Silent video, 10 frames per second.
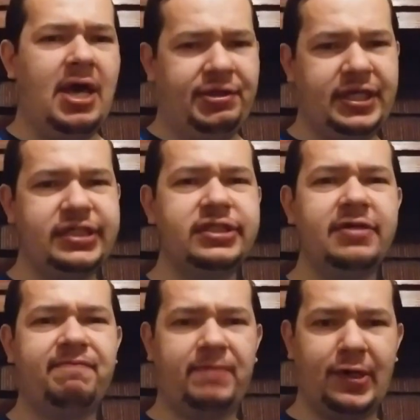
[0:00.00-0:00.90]
This is
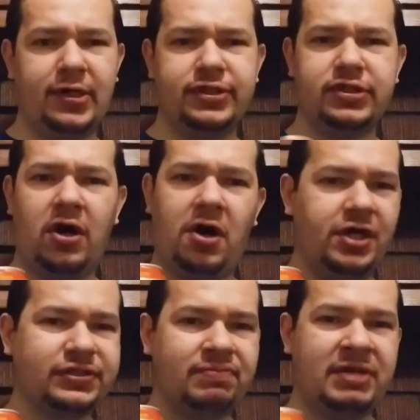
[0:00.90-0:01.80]
the first
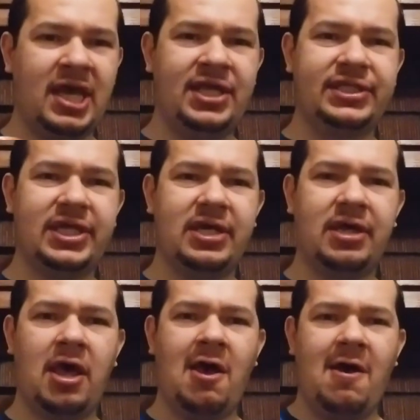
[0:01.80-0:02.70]
awesome
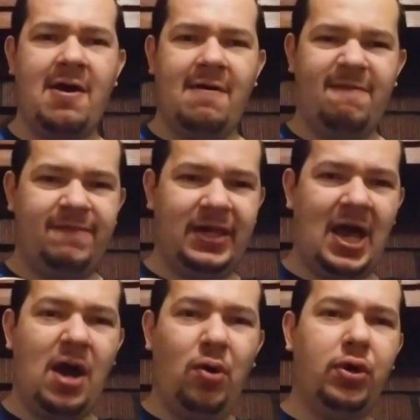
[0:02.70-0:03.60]
tasting
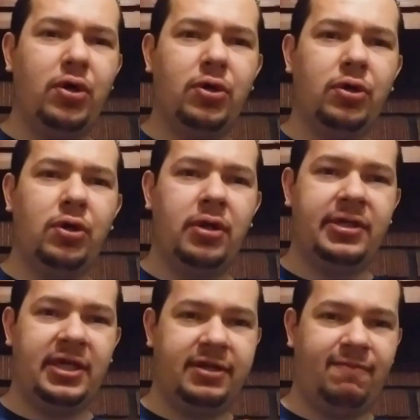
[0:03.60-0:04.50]
flowery
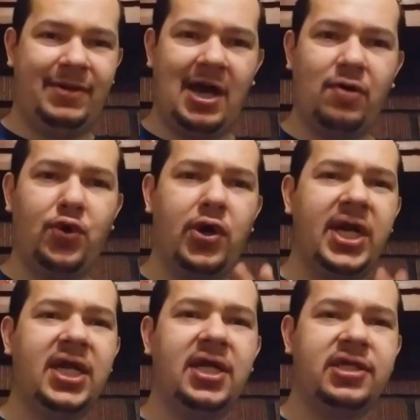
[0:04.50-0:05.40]

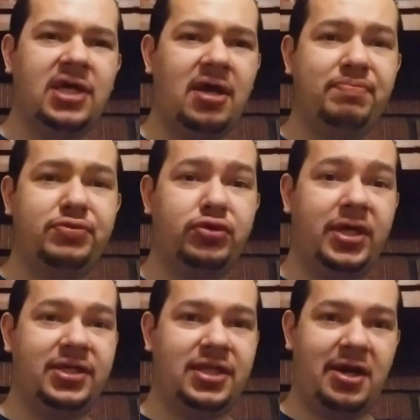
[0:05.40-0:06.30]
type
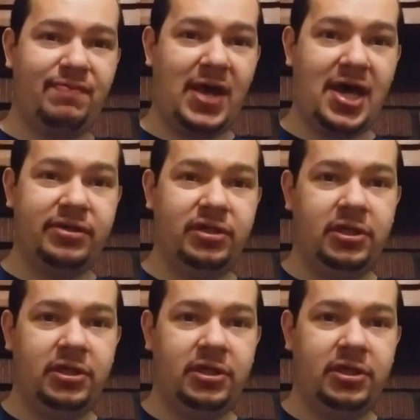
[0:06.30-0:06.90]
drink that I've had.